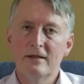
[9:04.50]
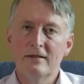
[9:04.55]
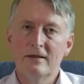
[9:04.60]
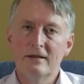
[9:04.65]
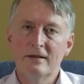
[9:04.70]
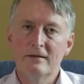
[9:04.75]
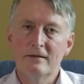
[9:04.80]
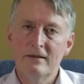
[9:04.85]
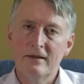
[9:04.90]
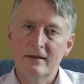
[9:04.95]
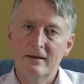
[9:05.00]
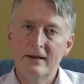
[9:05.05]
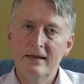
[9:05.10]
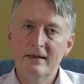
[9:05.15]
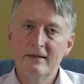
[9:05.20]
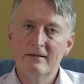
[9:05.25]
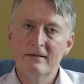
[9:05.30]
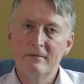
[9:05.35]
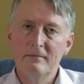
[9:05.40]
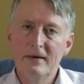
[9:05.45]
that the
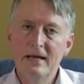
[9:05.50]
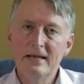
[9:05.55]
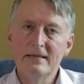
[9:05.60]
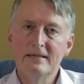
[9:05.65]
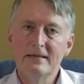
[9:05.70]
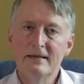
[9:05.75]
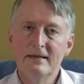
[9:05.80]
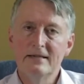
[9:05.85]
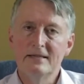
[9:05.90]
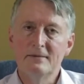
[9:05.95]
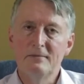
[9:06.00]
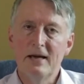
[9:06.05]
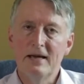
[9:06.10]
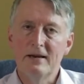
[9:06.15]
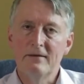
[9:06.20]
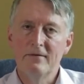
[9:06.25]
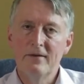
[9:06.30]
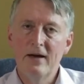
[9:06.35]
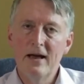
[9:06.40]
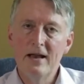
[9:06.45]
lethal medicine is
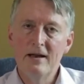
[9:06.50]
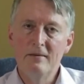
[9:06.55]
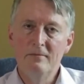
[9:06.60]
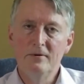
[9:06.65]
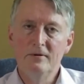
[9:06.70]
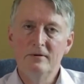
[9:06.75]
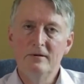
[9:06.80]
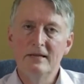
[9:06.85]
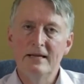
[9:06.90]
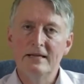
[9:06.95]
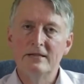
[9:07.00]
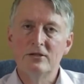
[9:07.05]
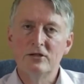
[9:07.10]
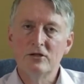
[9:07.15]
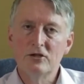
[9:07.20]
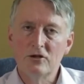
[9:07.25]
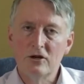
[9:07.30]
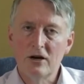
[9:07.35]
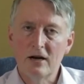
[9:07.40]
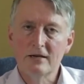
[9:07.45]
made available,
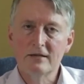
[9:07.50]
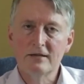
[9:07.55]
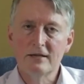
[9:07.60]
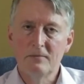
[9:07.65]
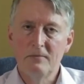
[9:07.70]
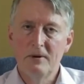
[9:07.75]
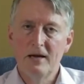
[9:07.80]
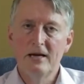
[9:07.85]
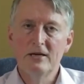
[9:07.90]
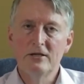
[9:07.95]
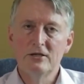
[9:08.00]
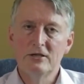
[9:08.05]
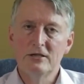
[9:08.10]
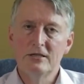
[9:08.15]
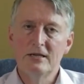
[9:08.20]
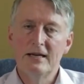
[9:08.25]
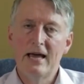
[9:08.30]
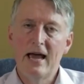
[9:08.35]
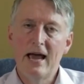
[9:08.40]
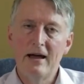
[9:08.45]
instructs the
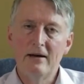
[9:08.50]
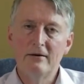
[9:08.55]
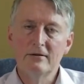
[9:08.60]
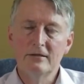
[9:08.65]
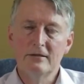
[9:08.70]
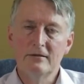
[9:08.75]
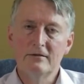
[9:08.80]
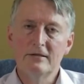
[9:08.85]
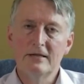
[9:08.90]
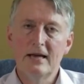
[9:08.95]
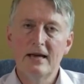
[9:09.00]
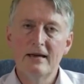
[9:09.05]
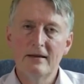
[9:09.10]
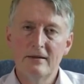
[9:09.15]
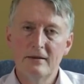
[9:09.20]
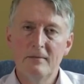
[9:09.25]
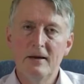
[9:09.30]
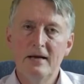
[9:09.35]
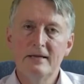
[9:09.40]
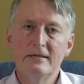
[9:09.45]
patient in how to
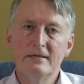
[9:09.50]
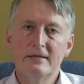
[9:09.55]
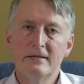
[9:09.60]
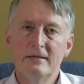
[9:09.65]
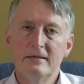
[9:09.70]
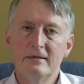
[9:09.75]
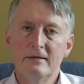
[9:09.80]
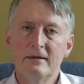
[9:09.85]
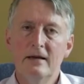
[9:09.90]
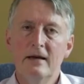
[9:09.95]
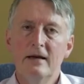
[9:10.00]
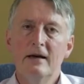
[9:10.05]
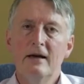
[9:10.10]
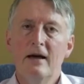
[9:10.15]
take the medicine.